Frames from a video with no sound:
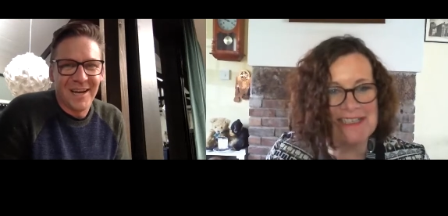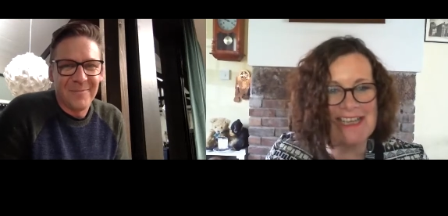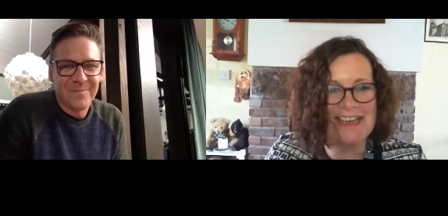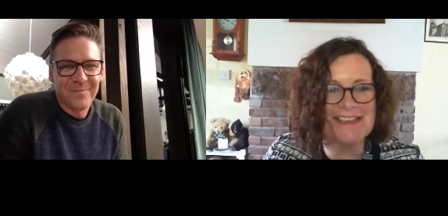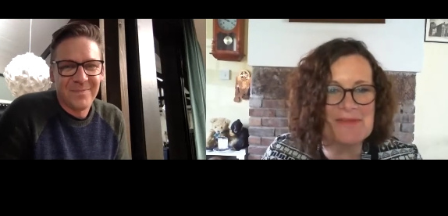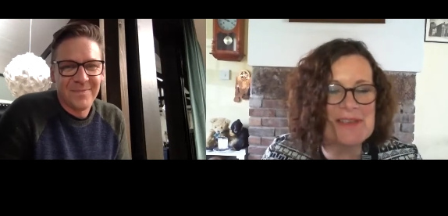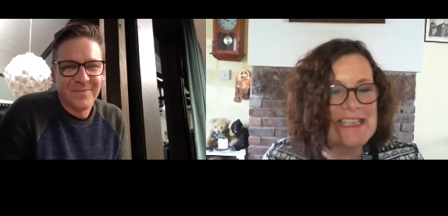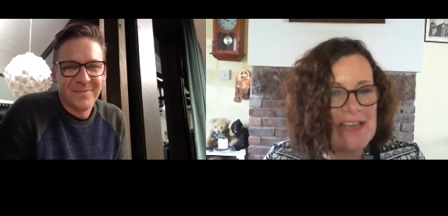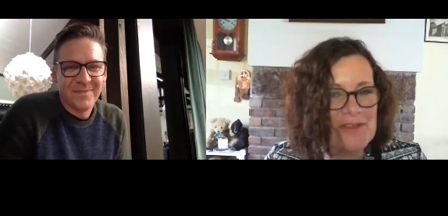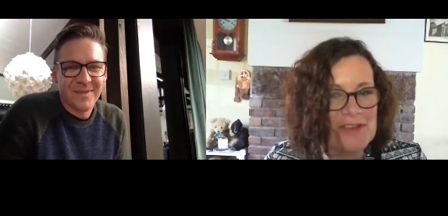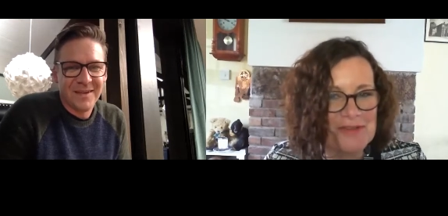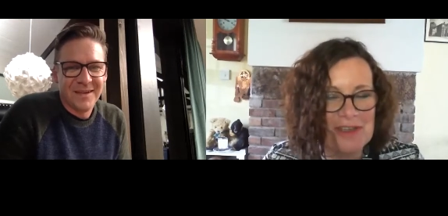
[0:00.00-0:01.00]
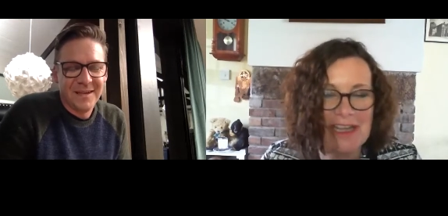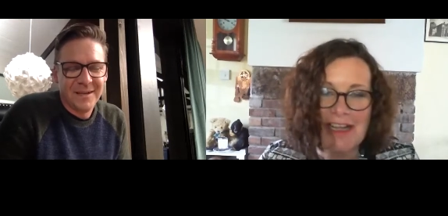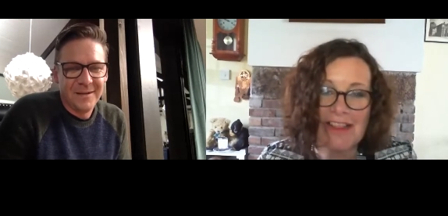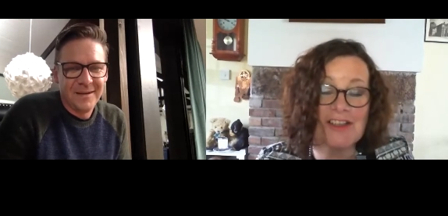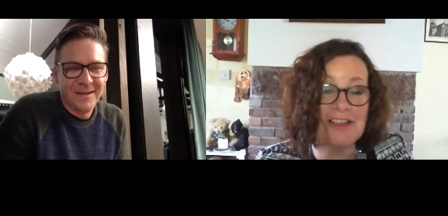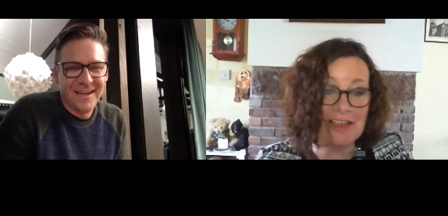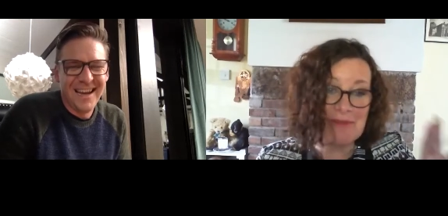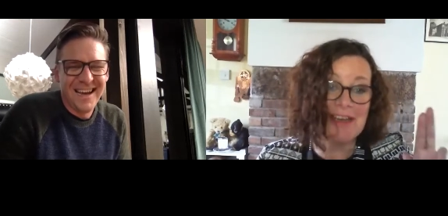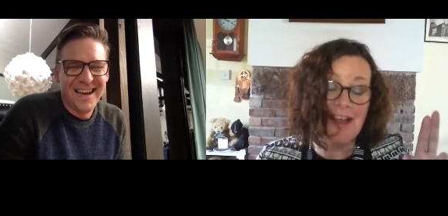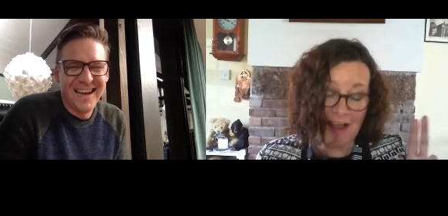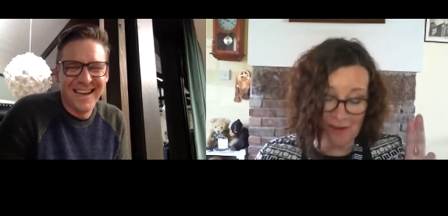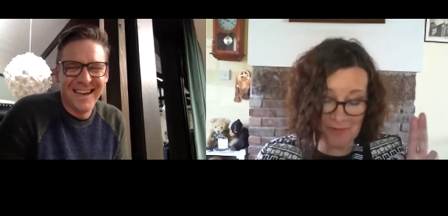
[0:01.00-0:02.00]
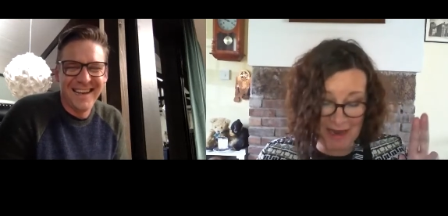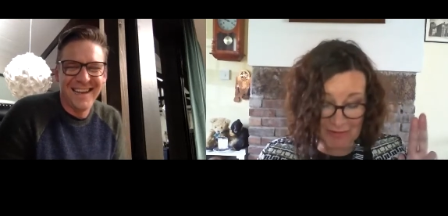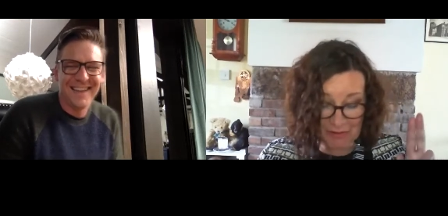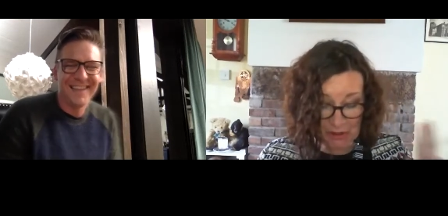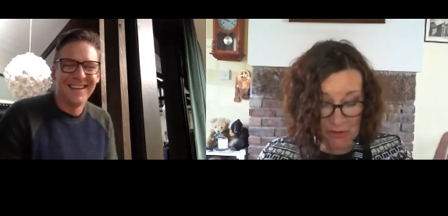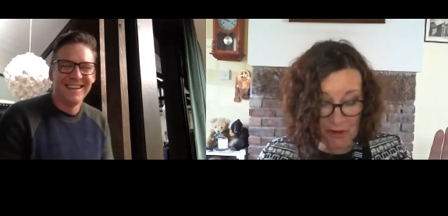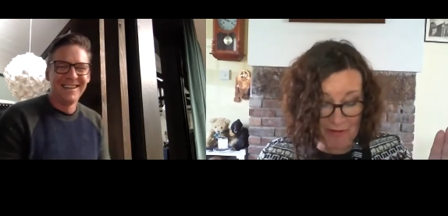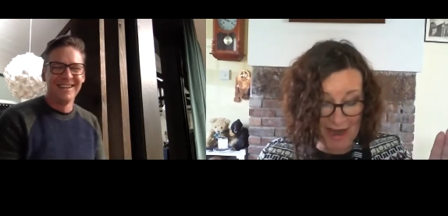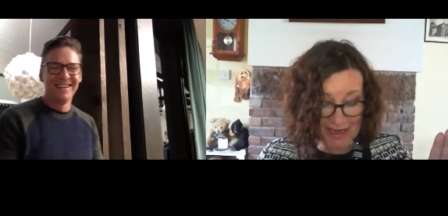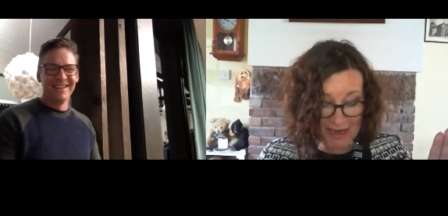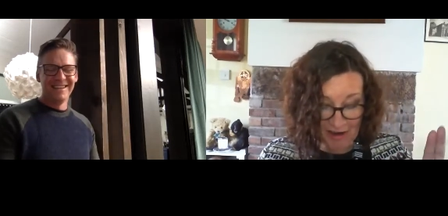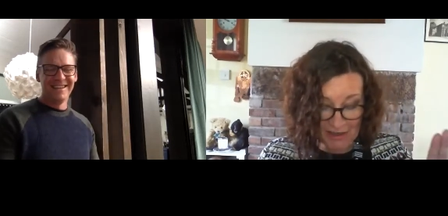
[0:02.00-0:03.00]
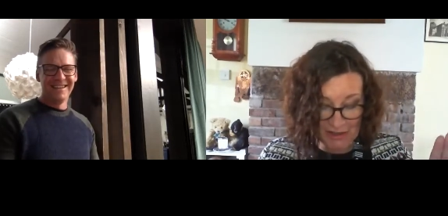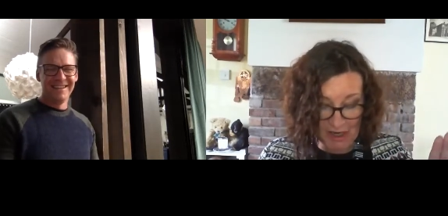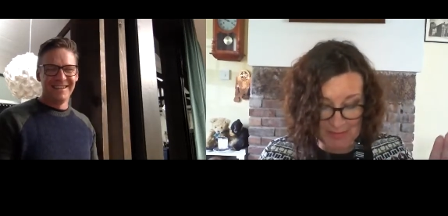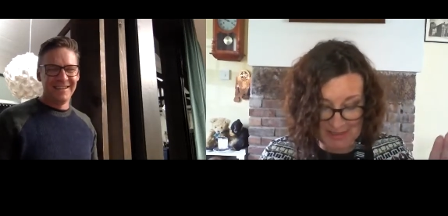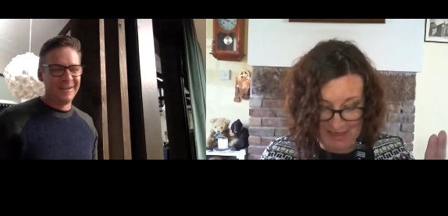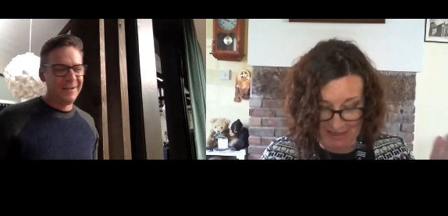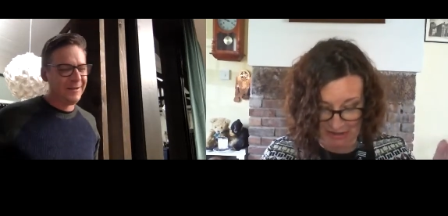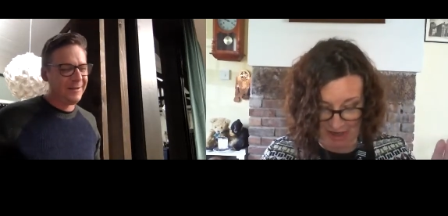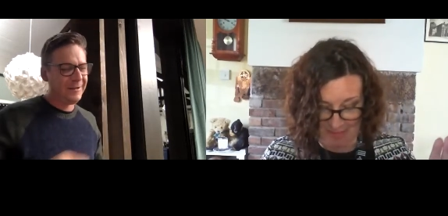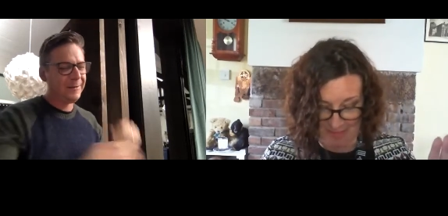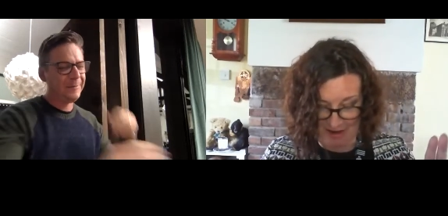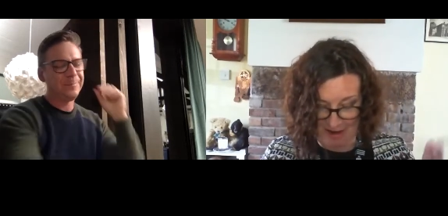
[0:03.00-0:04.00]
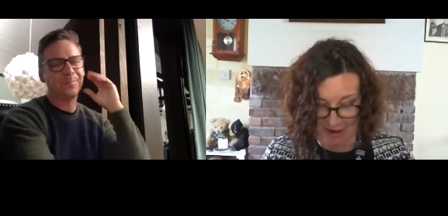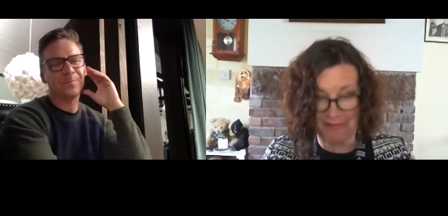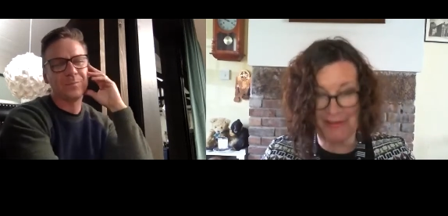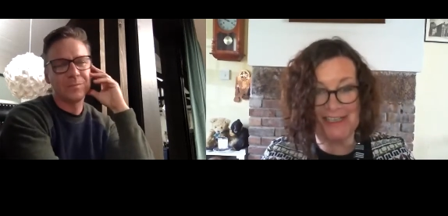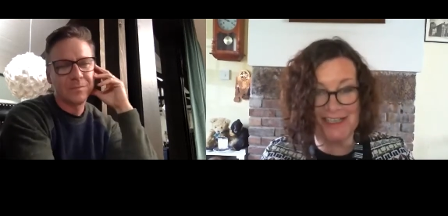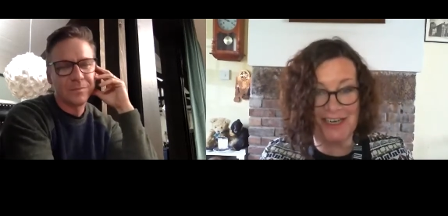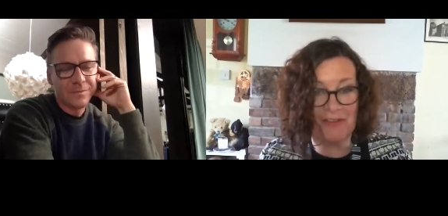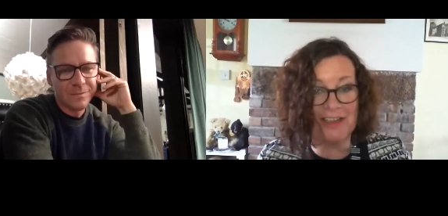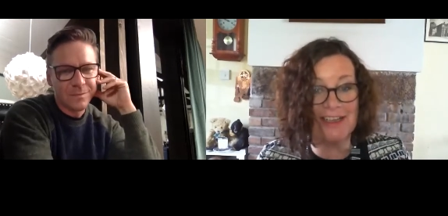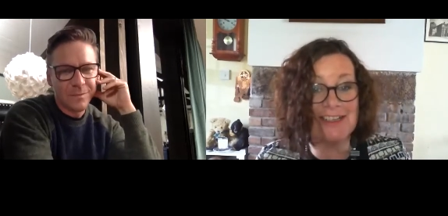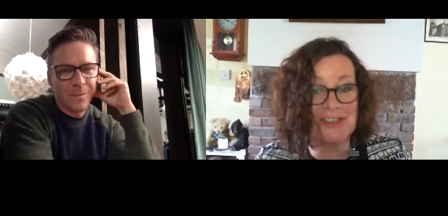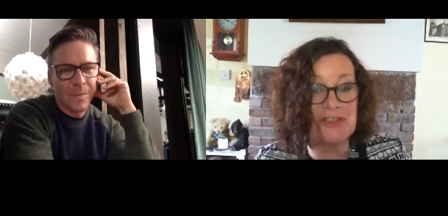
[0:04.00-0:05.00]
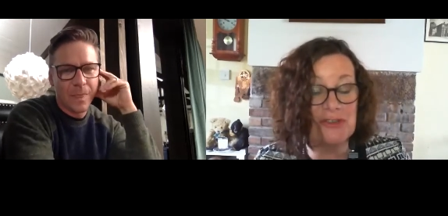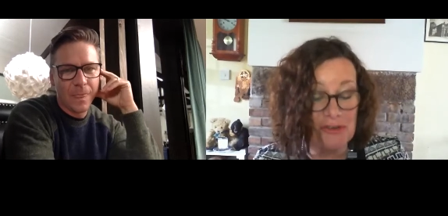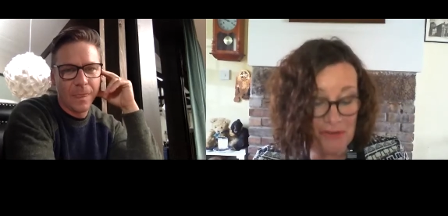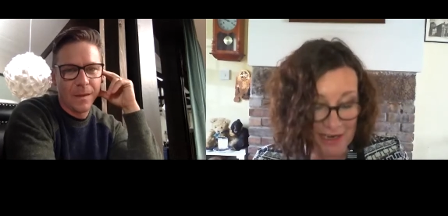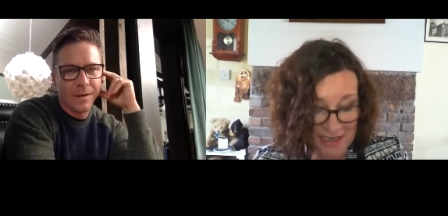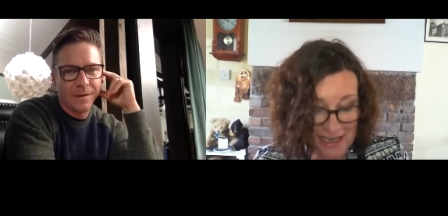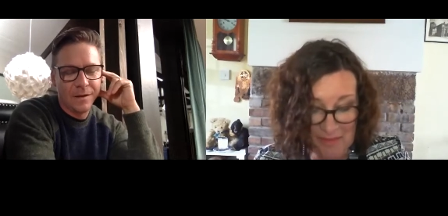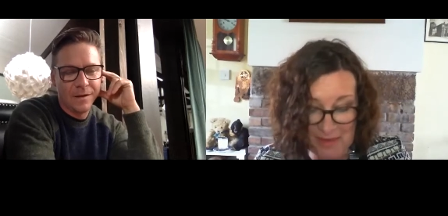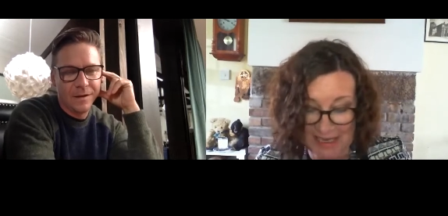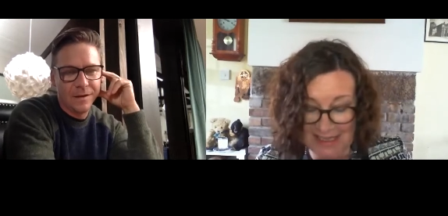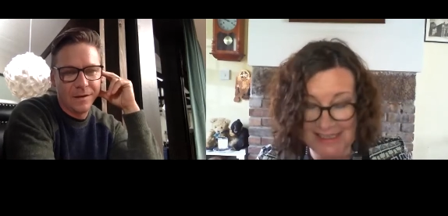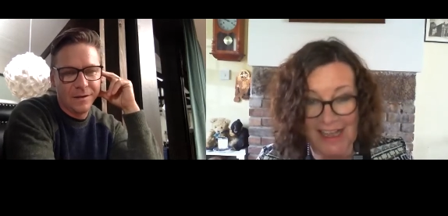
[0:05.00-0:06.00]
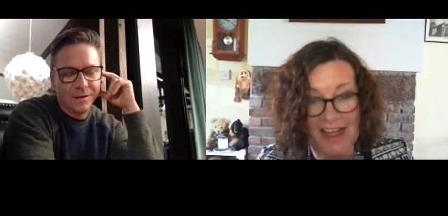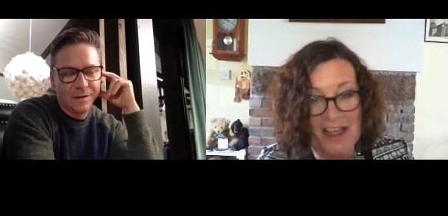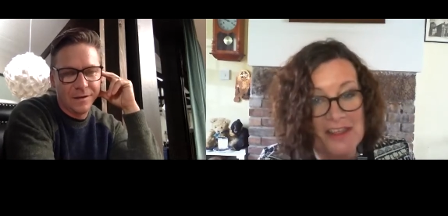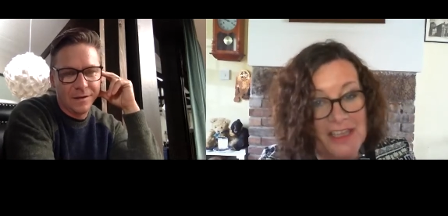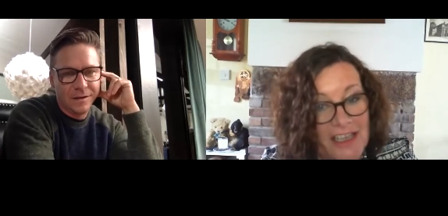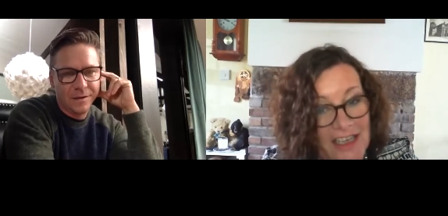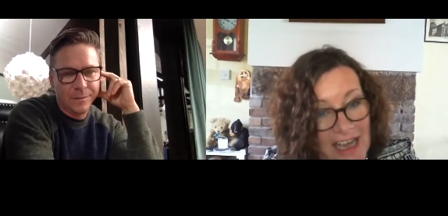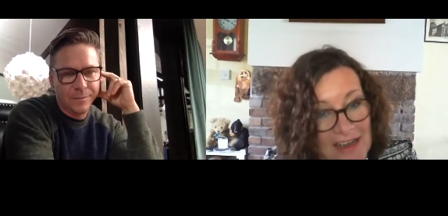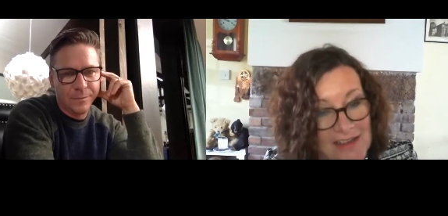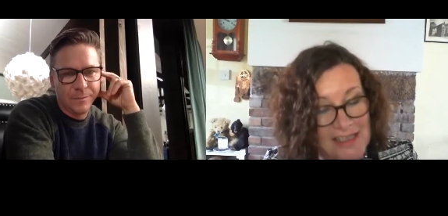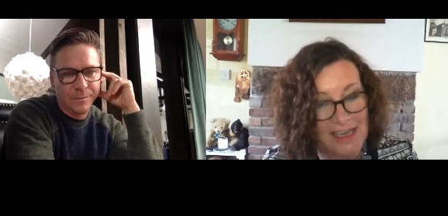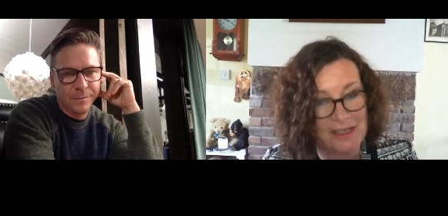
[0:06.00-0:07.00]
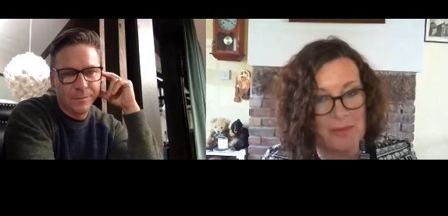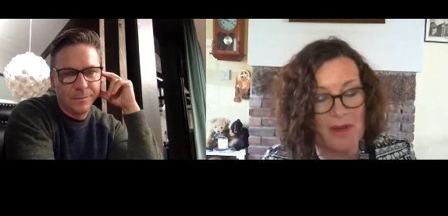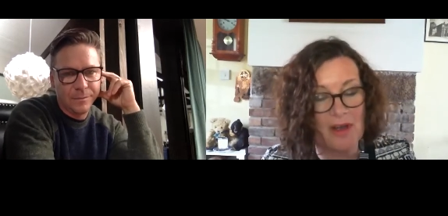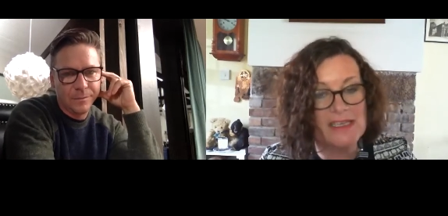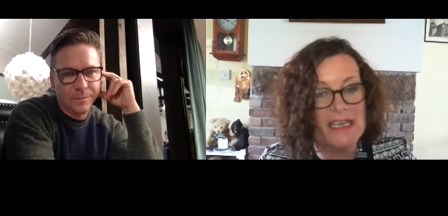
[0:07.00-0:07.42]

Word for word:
Speaker 1: tell us. We'll save it. I mean, we have two already. Our shop is their shop, and our green is their green. That's two great campaigns. Thinking outside the box.